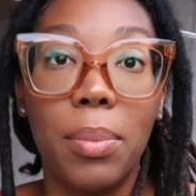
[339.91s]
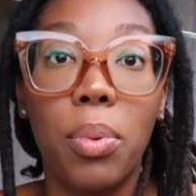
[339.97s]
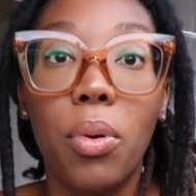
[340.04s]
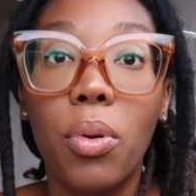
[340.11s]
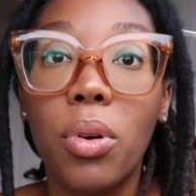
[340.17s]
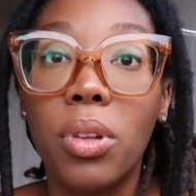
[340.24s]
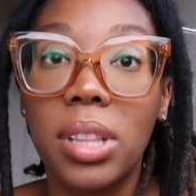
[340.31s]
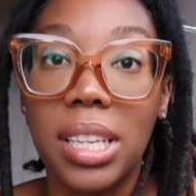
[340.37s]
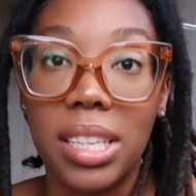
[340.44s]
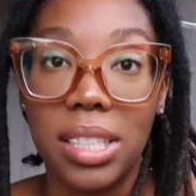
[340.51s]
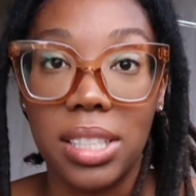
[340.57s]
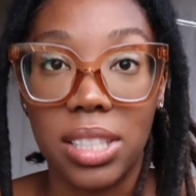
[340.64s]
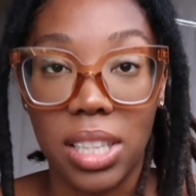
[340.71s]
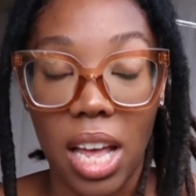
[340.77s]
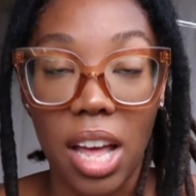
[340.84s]
pull
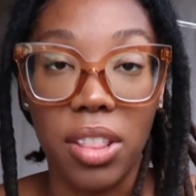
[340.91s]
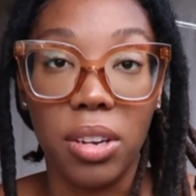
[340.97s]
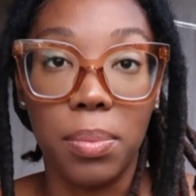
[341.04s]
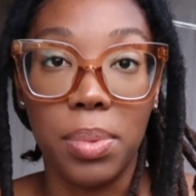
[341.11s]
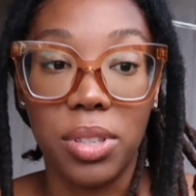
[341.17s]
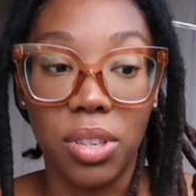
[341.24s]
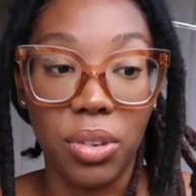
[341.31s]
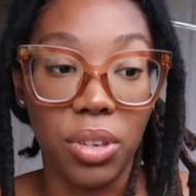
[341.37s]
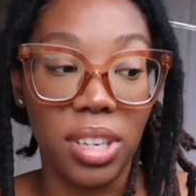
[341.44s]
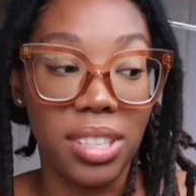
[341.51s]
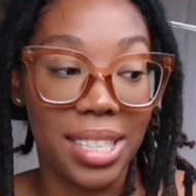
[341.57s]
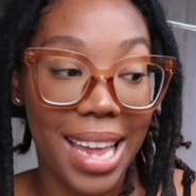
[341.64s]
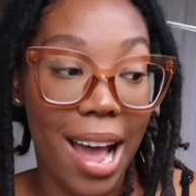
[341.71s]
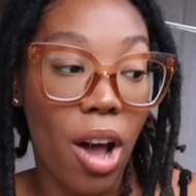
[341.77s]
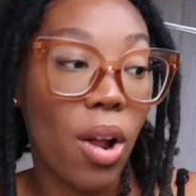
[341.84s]
these other
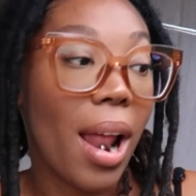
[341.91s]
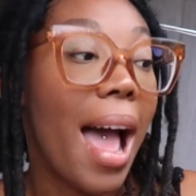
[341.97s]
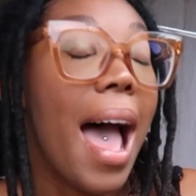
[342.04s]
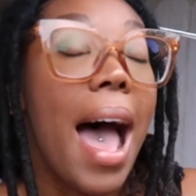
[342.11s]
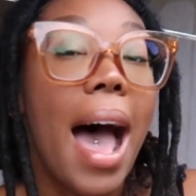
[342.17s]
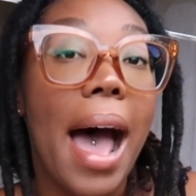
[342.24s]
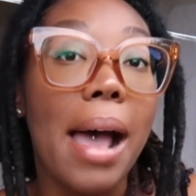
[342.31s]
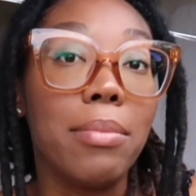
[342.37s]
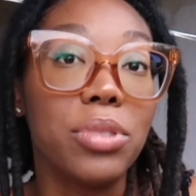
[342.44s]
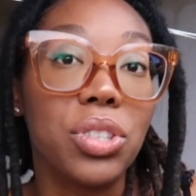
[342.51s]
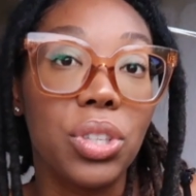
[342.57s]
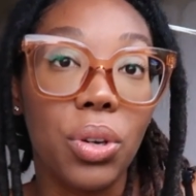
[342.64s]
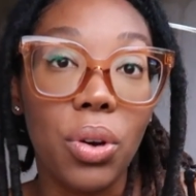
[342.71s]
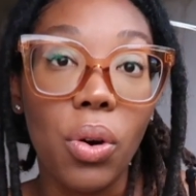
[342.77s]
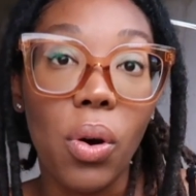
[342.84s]
petunias out. I'm
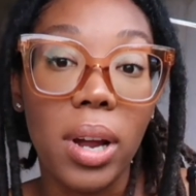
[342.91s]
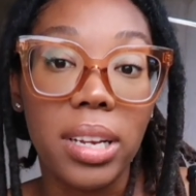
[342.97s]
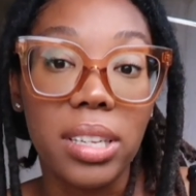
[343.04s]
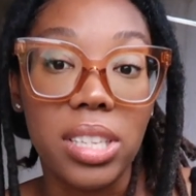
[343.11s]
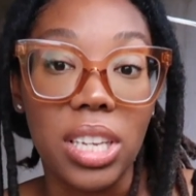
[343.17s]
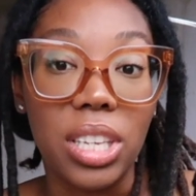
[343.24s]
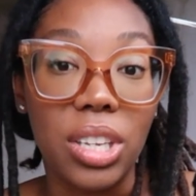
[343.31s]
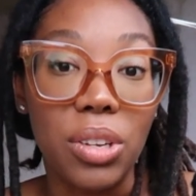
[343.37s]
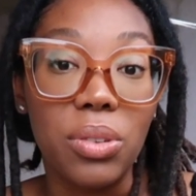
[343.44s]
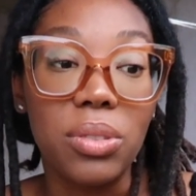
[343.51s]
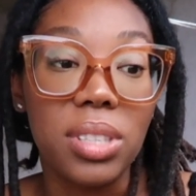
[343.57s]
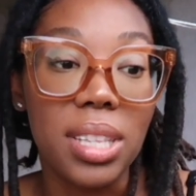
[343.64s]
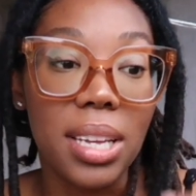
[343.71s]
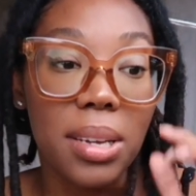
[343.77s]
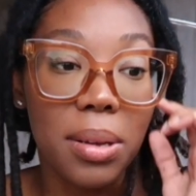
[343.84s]
still going to
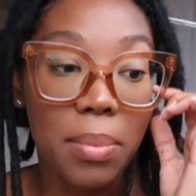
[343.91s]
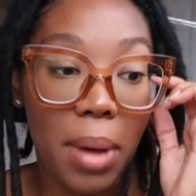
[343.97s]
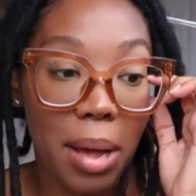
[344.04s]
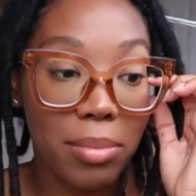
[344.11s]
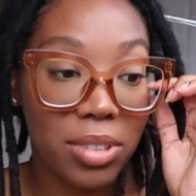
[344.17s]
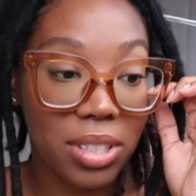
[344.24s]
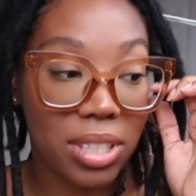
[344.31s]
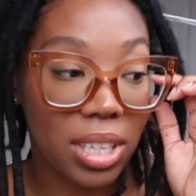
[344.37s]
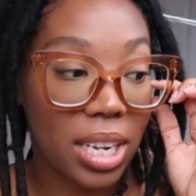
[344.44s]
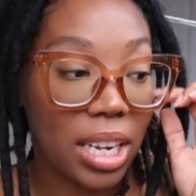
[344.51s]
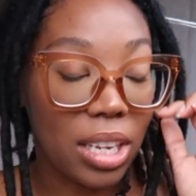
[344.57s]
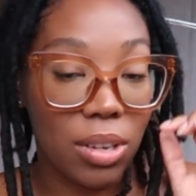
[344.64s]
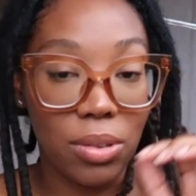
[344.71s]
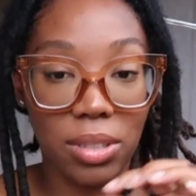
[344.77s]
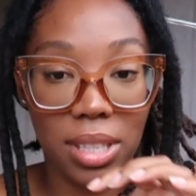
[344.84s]
use them. I'm just going
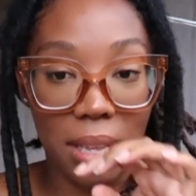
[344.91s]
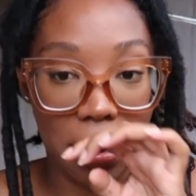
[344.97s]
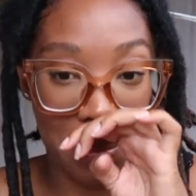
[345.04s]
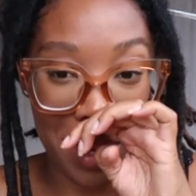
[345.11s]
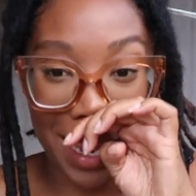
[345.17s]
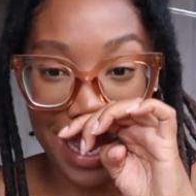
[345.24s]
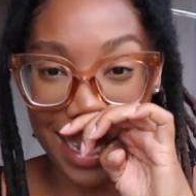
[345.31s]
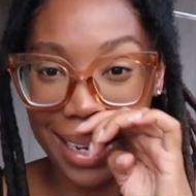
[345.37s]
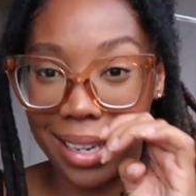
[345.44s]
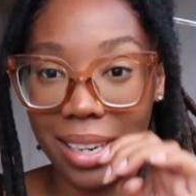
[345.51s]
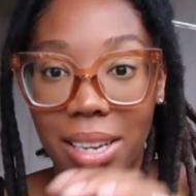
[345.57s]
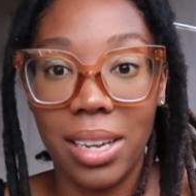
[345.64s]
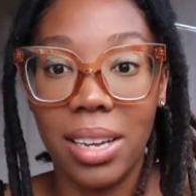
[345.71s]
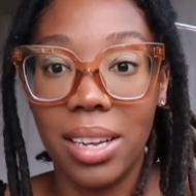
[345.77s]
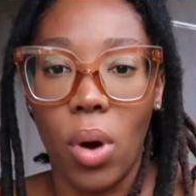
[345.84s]
to use them in
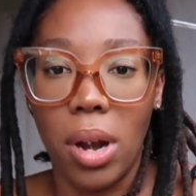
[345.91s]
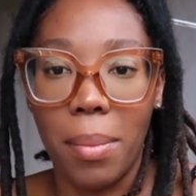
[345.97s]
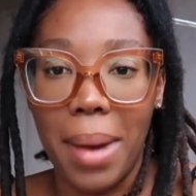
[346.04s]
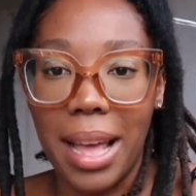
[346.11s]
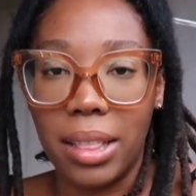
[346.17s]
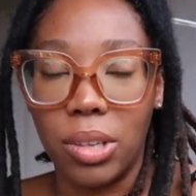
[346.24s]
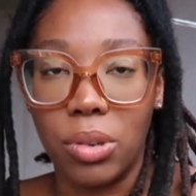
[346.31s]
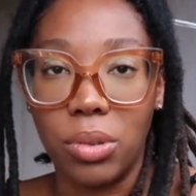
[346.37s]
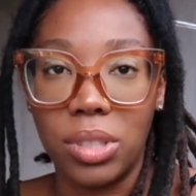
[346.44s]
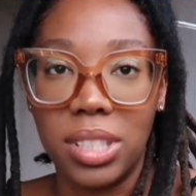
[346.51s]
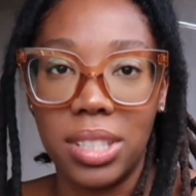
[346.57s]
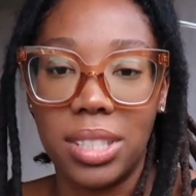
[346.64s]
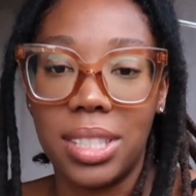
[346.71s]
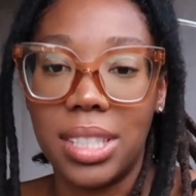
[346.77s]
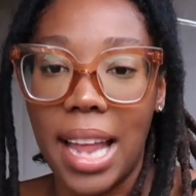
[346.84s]
one of my little
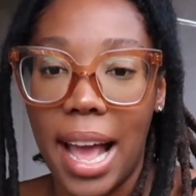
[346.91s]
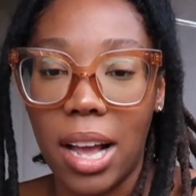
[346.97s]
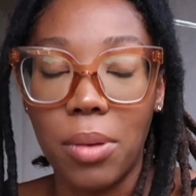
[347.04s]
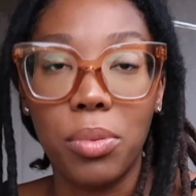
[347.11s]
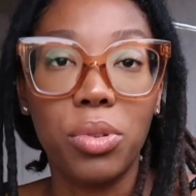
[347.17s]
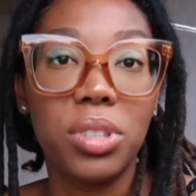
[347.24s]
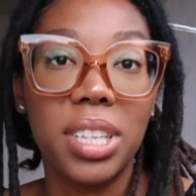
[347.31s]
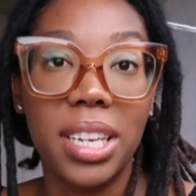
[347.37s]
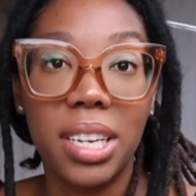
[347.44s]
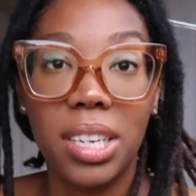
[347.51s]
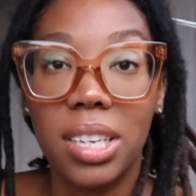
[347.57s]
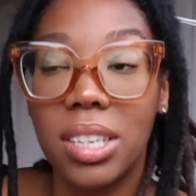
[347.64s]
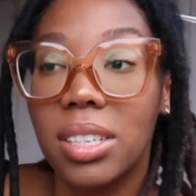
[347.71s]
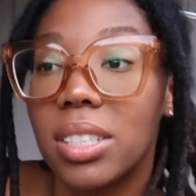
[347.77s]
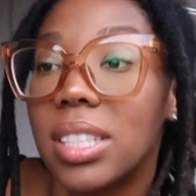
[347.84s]
stackable
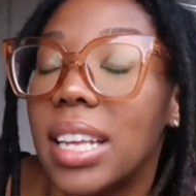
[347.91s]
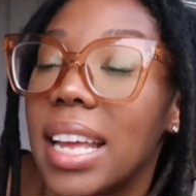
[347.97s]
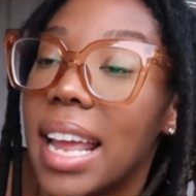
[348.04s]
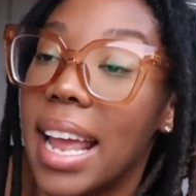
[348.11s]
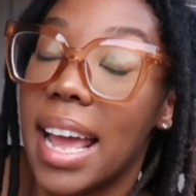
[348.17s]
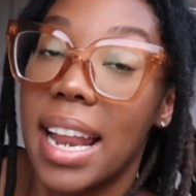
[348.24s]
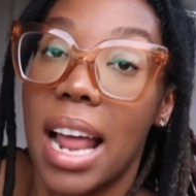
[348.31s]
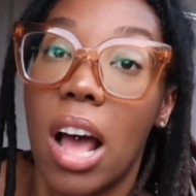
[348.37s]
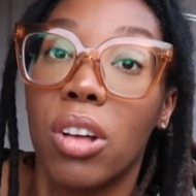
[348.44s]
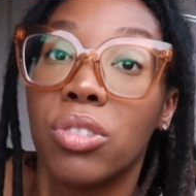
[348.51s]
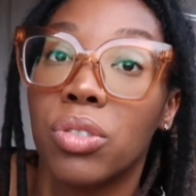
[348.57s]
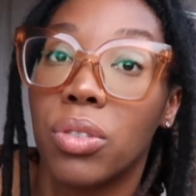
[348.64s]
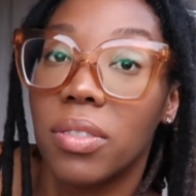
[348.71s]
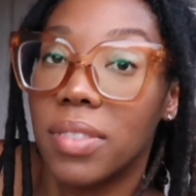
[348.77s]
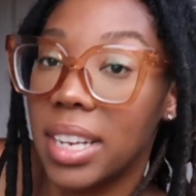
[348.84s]
tiers, and I'll
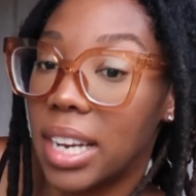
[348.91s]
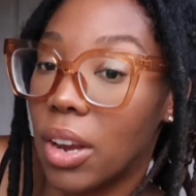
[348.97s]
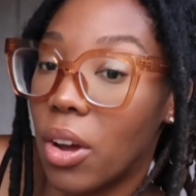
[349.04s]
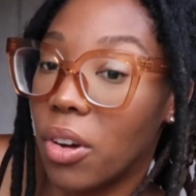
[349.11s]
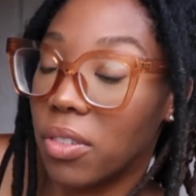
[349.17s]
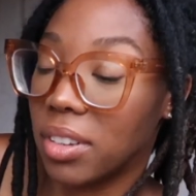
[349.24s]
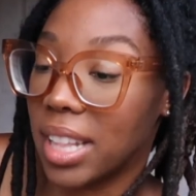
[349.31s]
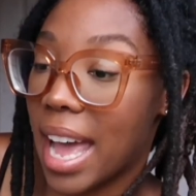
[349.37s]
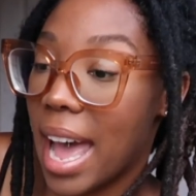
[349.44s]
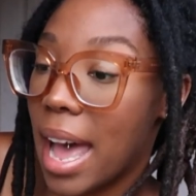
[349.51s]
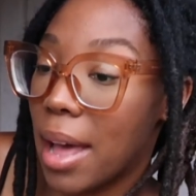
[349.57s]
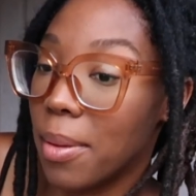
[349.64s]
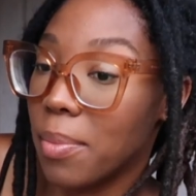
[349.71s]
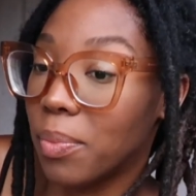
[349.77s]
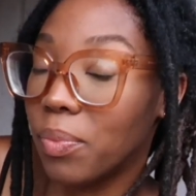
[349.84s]
do a video over
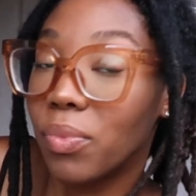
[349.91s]
that